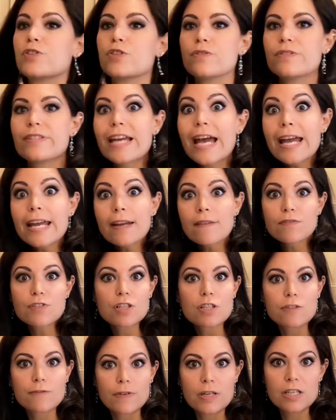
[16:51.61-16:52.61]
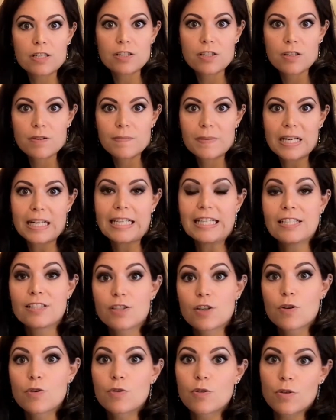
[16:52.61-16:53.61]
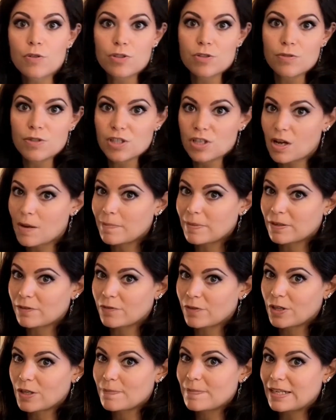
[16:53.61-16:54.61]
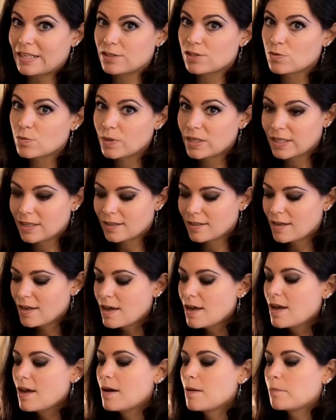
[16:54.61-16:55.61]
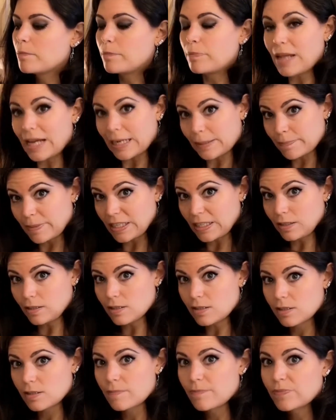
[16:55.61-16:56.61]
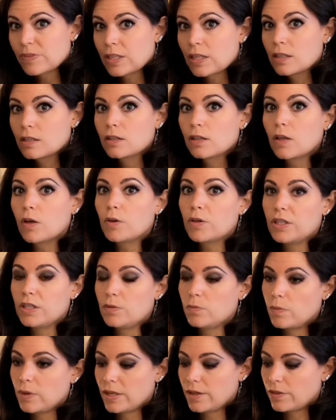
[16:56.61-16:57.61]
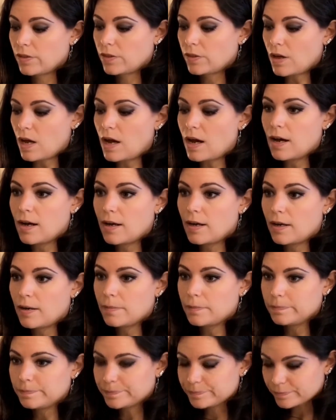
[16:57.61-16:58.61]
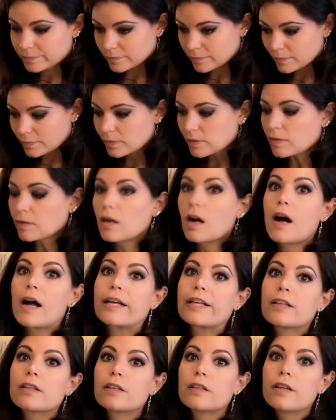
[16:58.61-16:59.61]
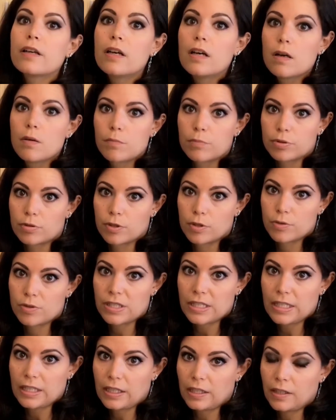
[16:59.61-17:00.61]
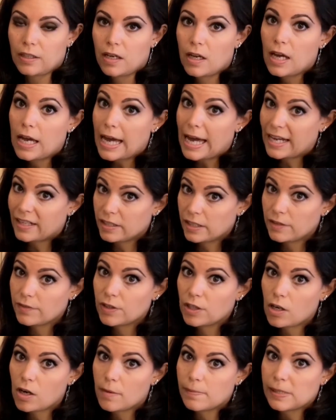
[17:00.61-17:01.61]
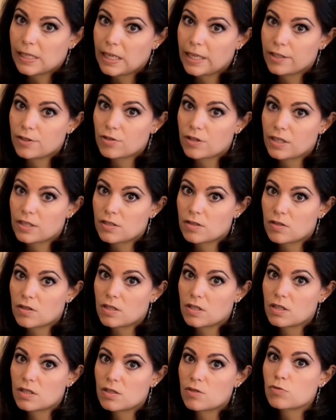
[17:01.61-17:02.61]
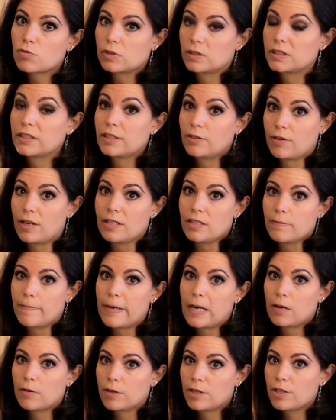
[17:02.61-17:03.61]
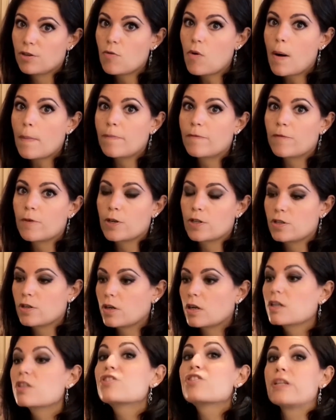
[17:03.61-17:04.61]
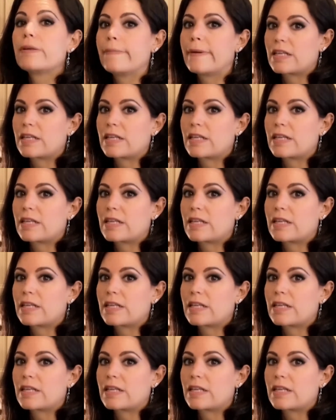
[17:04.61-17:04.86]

today. I've just finished them and I need to go grocery shopping for them next week. Black beans, loaded with iron, protein, and even carbohydrates. So this is really great to power you up for your gym